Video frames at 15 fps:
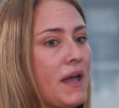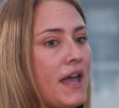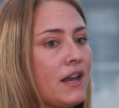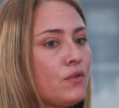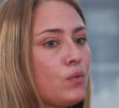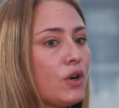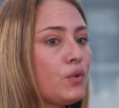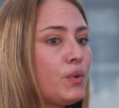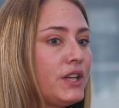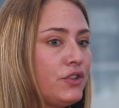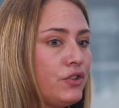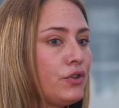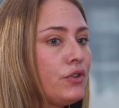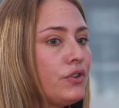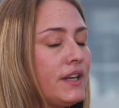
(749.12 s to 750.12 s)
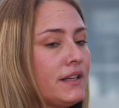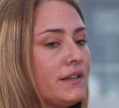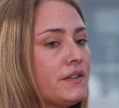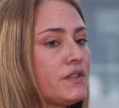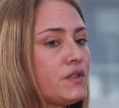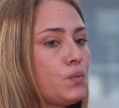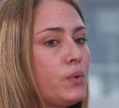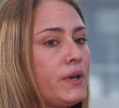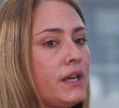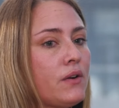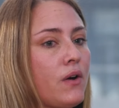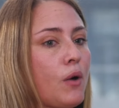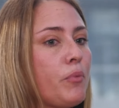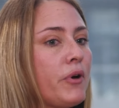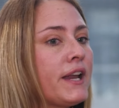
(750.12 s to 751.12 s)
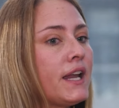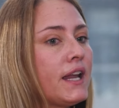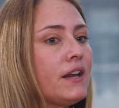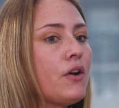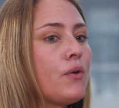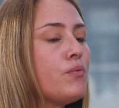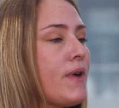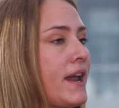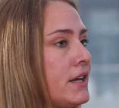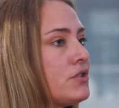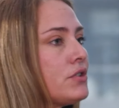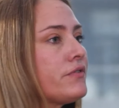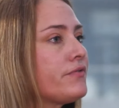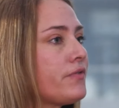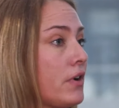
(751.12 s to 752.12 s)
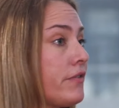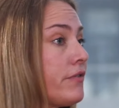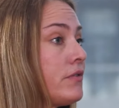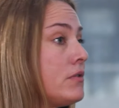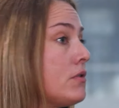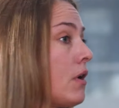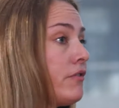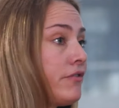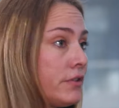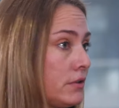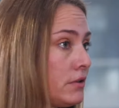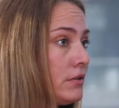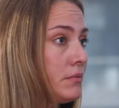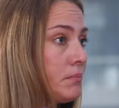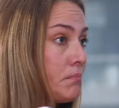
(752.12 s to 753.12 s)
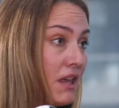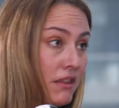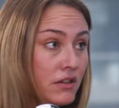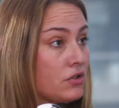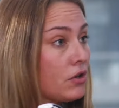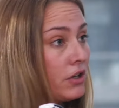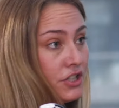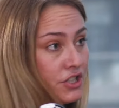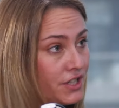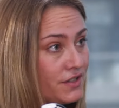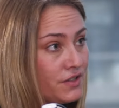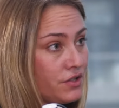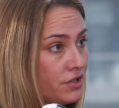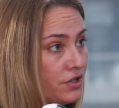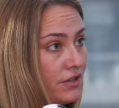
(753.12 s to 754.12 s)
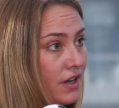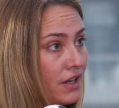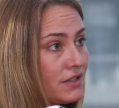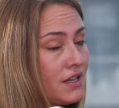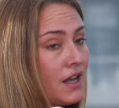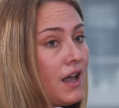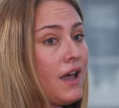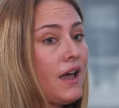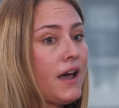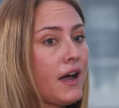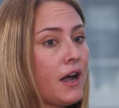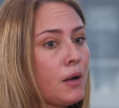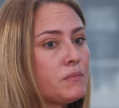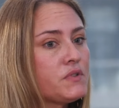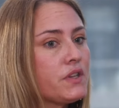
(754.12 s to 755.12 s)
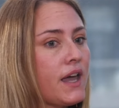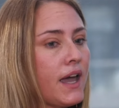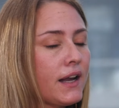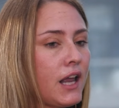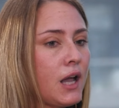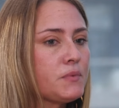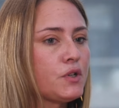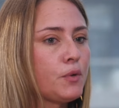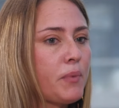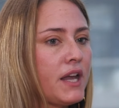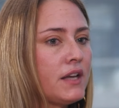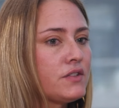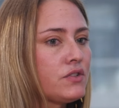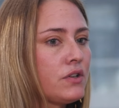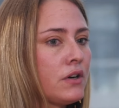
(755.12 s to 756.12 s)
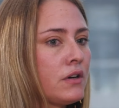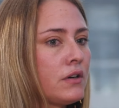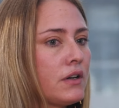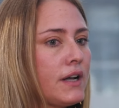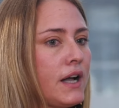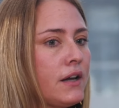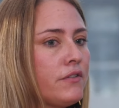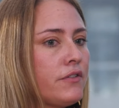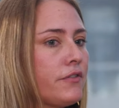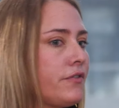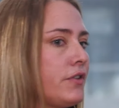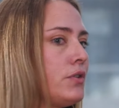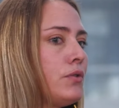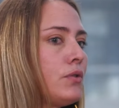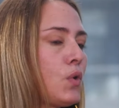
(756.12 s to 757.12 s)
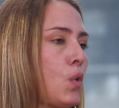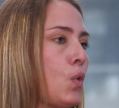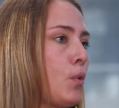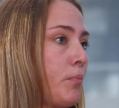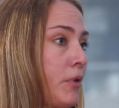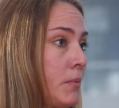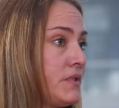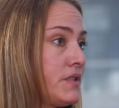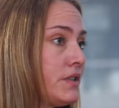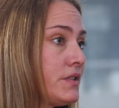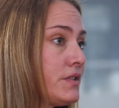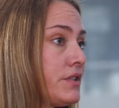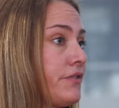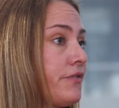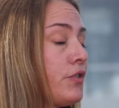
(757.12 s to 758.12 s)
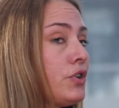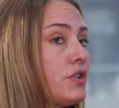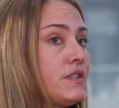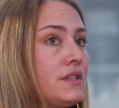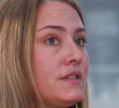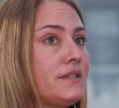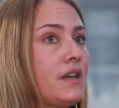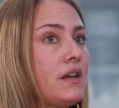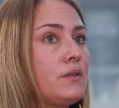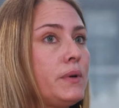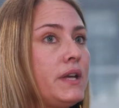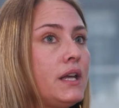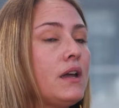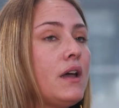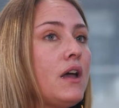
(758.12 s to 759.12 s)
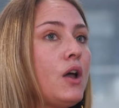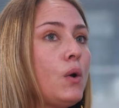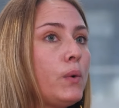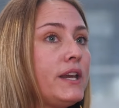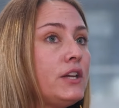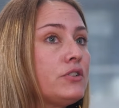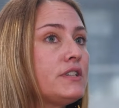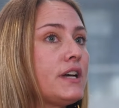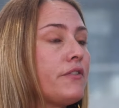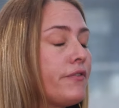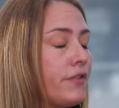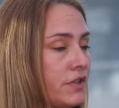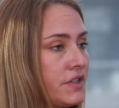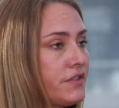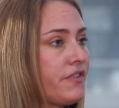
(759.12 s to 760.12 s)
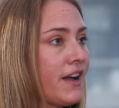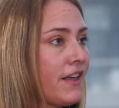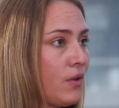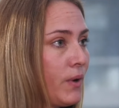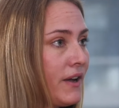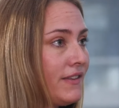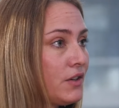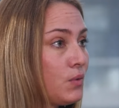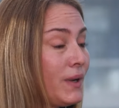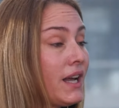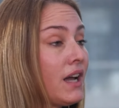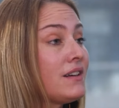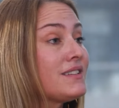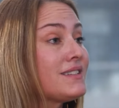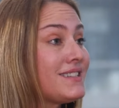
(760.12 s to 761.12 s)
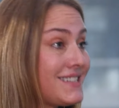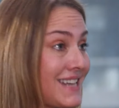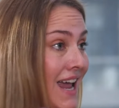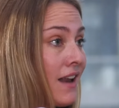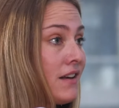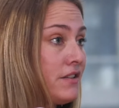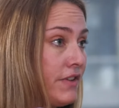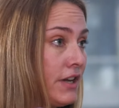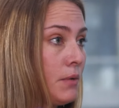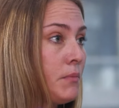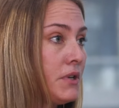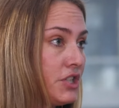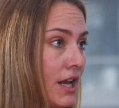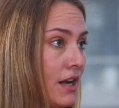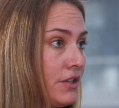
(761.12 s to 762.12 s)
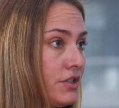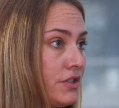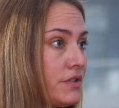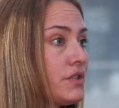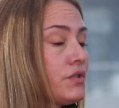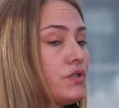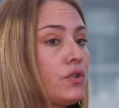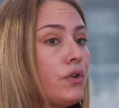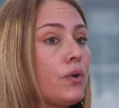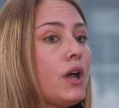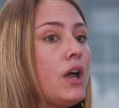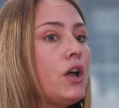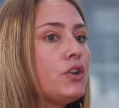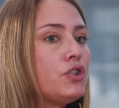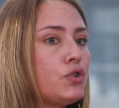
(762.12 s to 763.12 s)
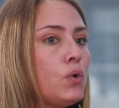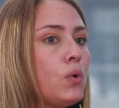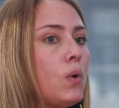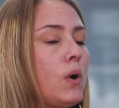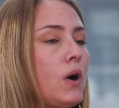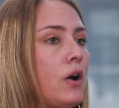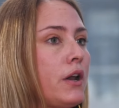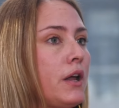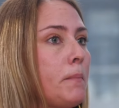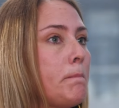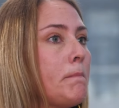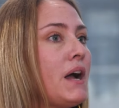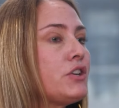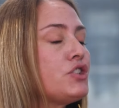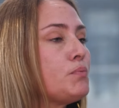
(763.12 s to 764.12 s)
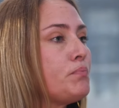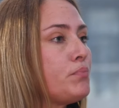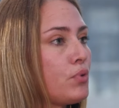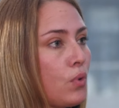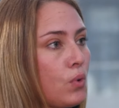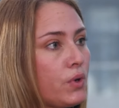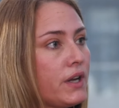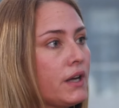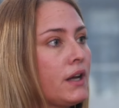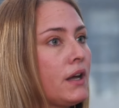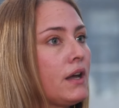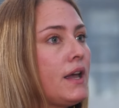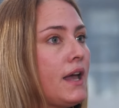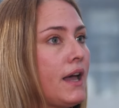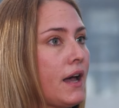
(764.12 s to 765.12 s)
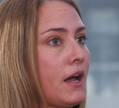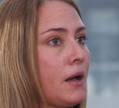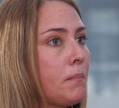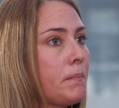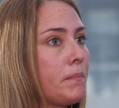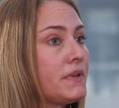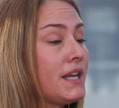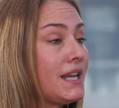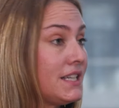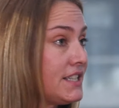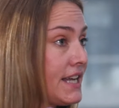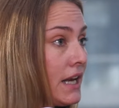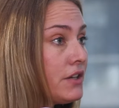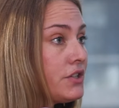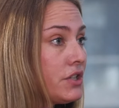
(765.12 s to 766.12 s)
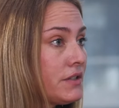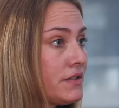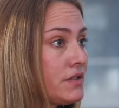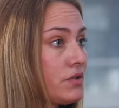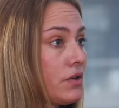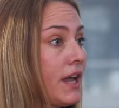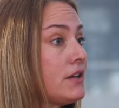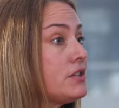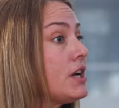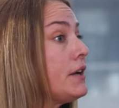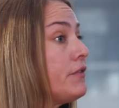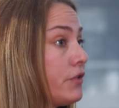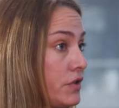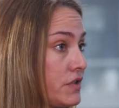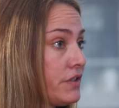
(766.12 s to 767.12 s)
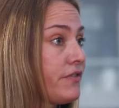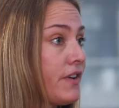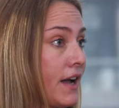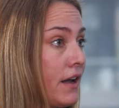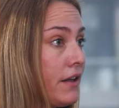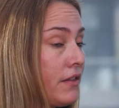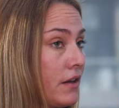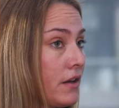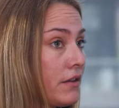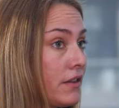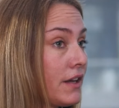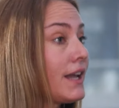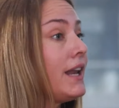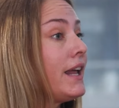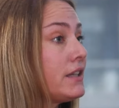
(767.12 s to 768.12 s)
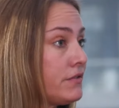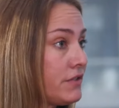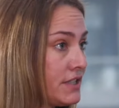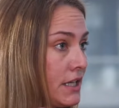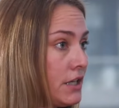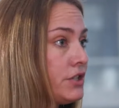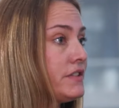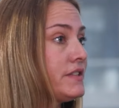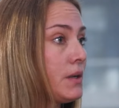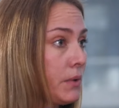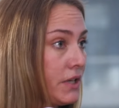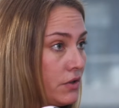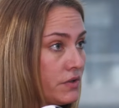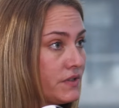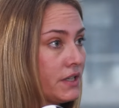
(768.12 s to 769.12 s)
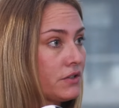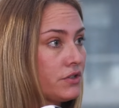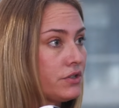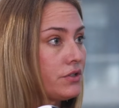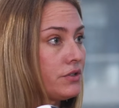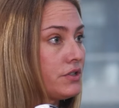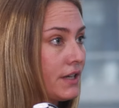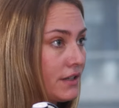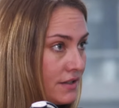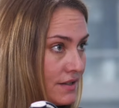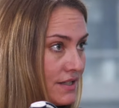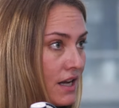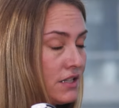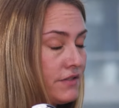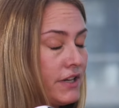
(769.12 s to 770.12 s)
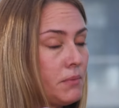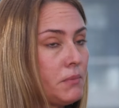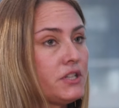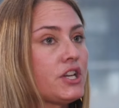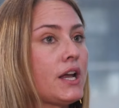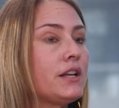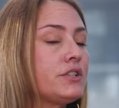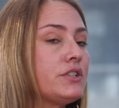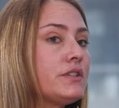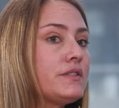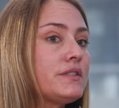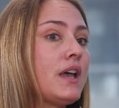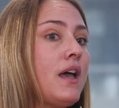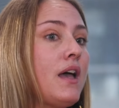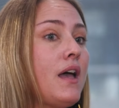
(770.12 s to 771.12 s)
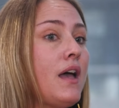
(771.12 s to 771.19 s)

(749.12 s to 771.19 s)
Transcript: And what we do is we are bringing in a range of novel methodologies to do that. So the ACT Labs are based on kind of a few core premises. The first is that we need to diversify the way that we understand development challenges. So draw on a much broader intelligence and diversify the collective intelligence that we're using to understand development challenges.